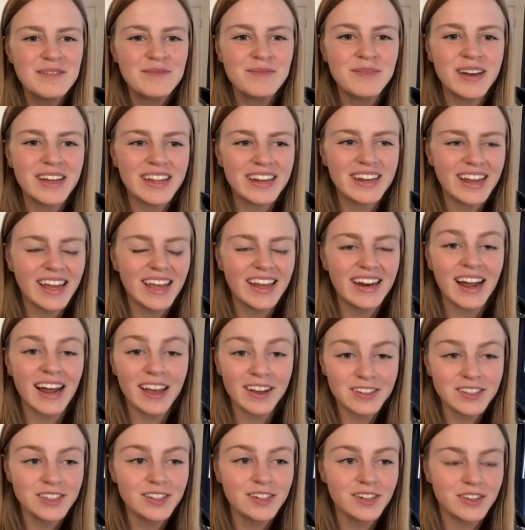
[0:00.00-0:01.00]
and I
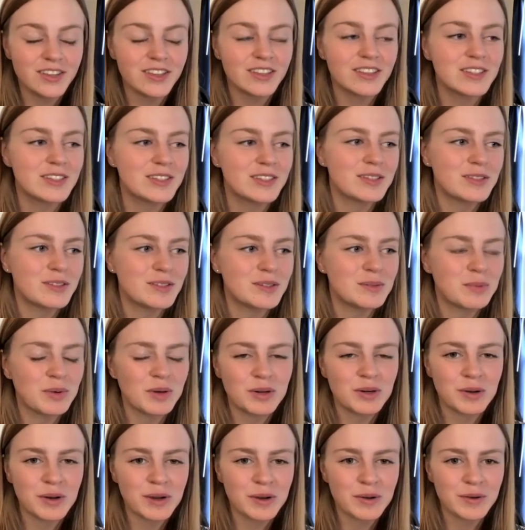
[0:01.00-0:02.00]
also know that this is a super
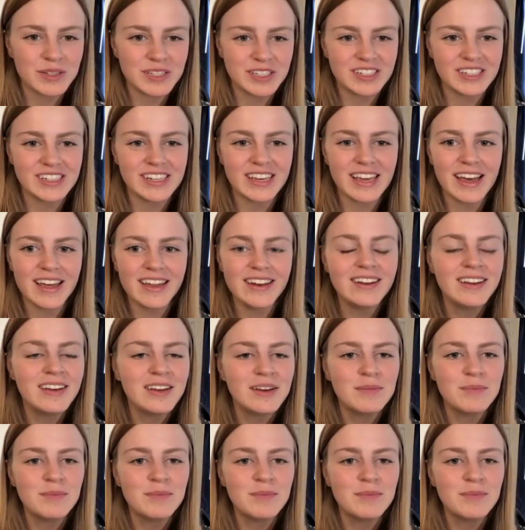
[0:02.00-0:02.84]
annoying question to get,